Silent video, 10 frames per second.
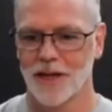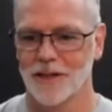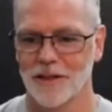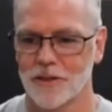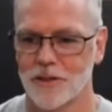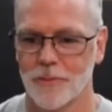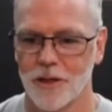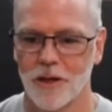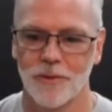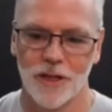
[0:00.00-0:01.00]
It's
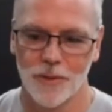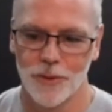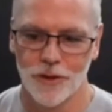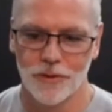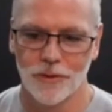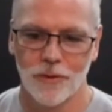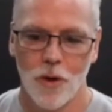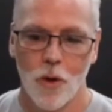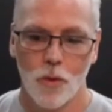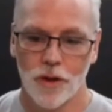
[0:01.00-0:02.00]
www,
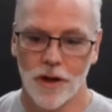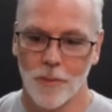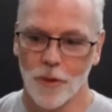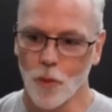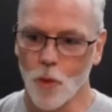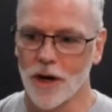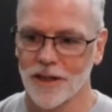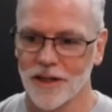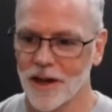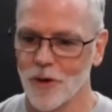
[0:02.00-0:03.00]
the number one,
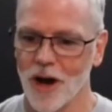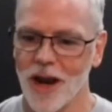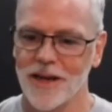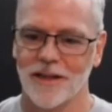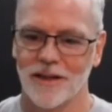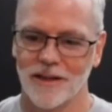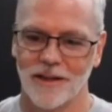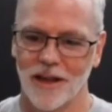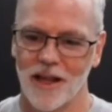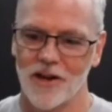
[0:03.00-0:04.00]
the number eight,
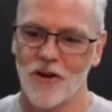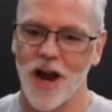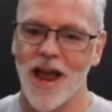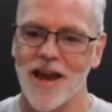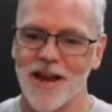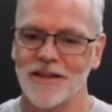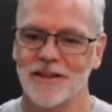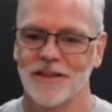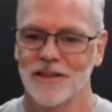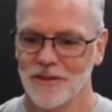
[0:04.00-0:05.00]
letter A,
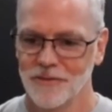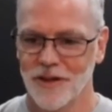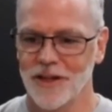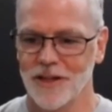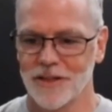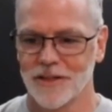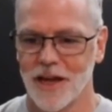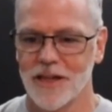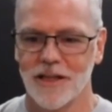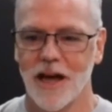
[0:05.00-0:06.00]
fitness.
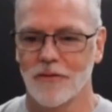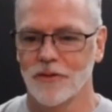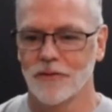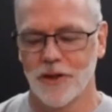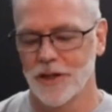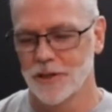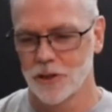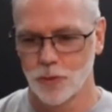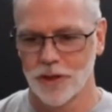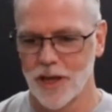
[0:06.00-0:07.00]
18 Alpha Fitness is
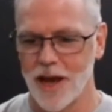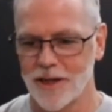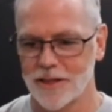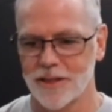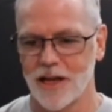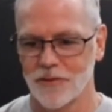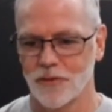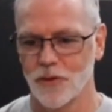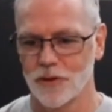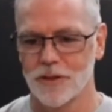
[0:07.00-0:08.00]
what the A stands
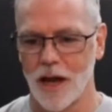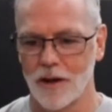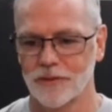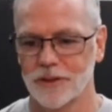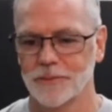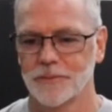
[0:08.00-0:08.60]
for, is alpha.